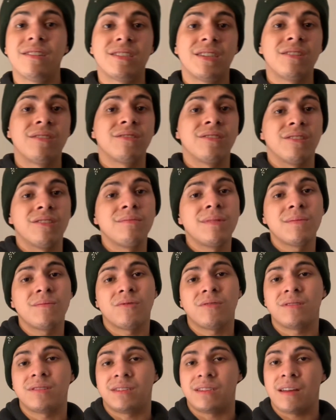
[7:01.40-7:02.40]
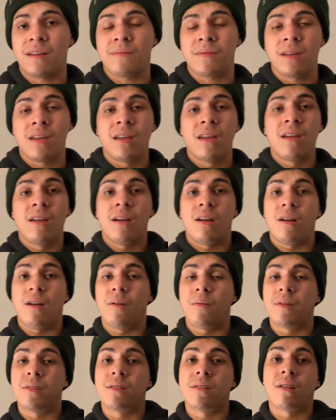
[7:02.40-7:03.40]
goes a little bit more in depth
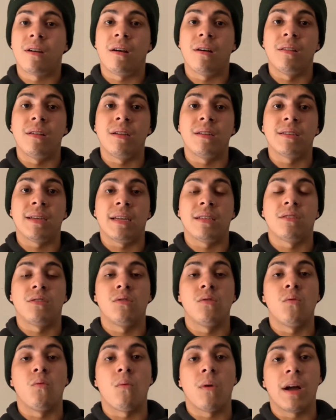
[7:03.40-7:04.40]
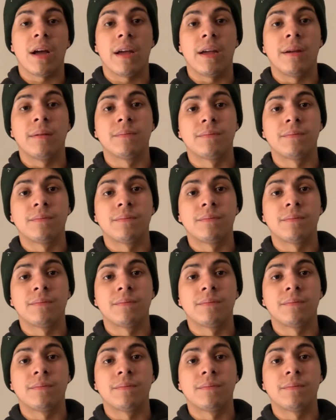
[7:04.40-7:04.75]
with her colleagues as to why